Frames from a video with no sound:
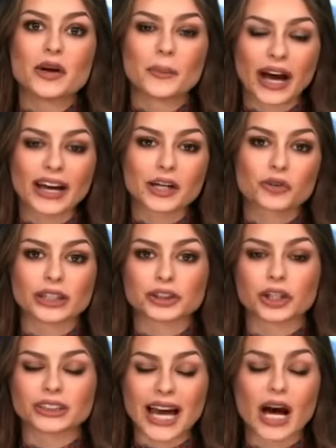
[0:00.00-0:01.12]
back in Russia
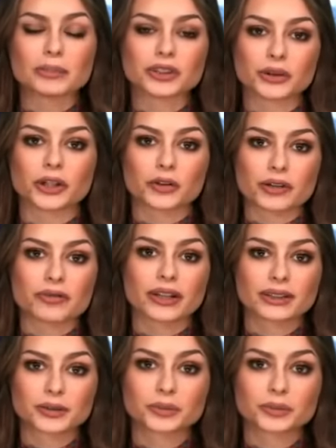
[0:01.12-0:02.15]
is absolutely horrific.